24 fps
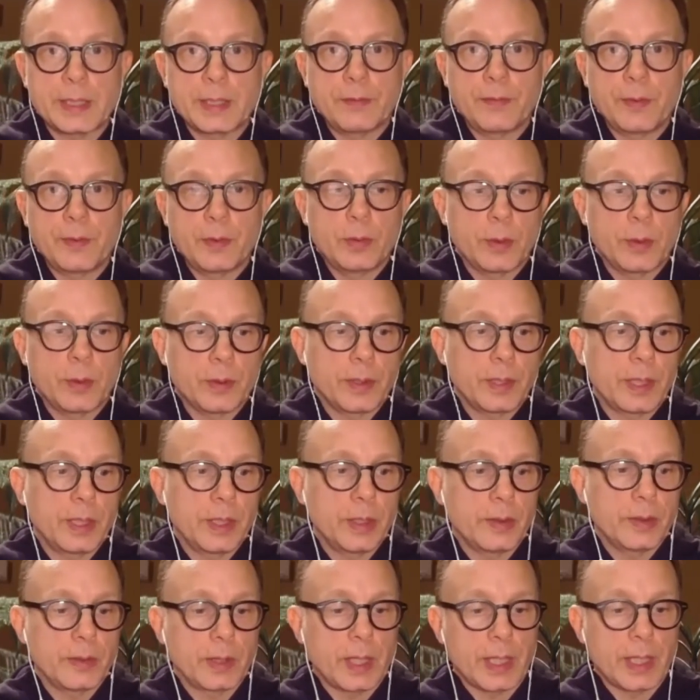if you weren't
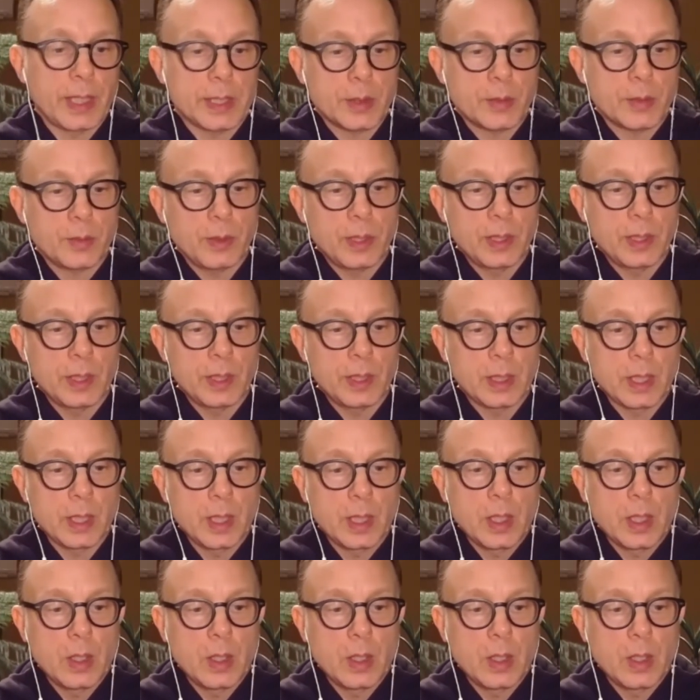here last week,